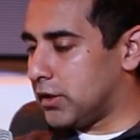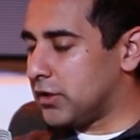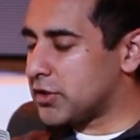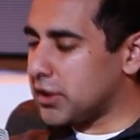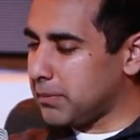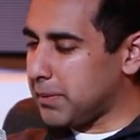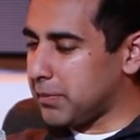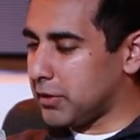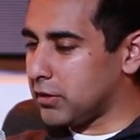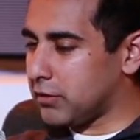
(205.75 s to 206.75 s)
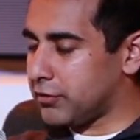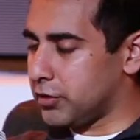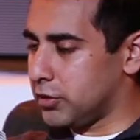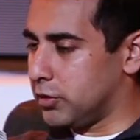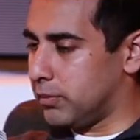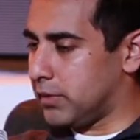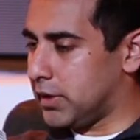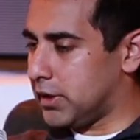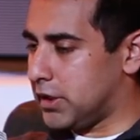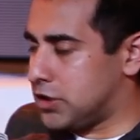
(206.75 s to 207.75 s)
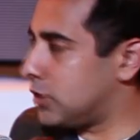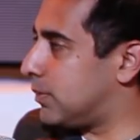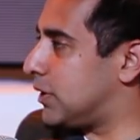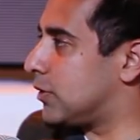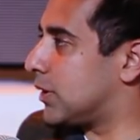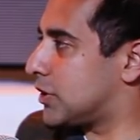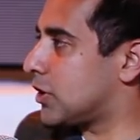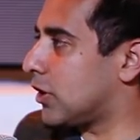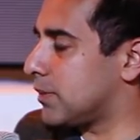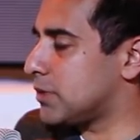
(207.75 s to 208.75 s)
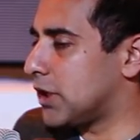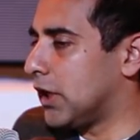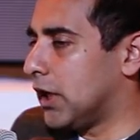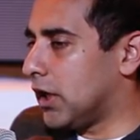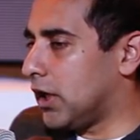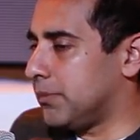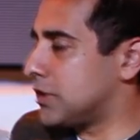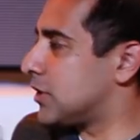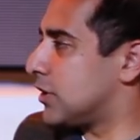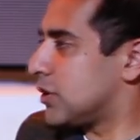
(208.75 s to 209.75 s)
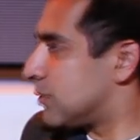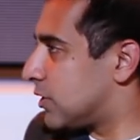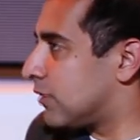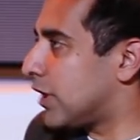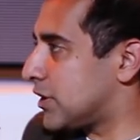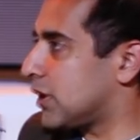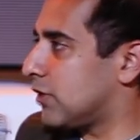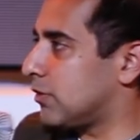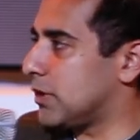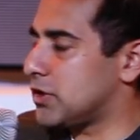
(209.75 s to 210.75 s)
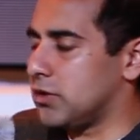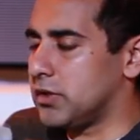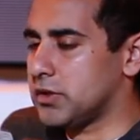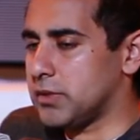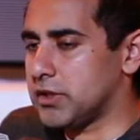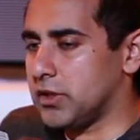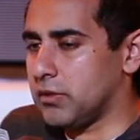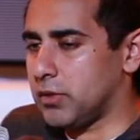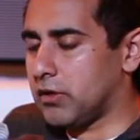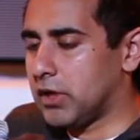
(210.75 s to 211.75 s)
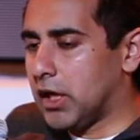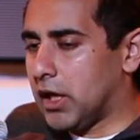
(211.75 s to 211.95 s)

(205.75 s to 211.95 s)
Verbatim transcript: there's some people for whom they should be doing startups. This is in terms of the advice I give to my students, my son, whatever.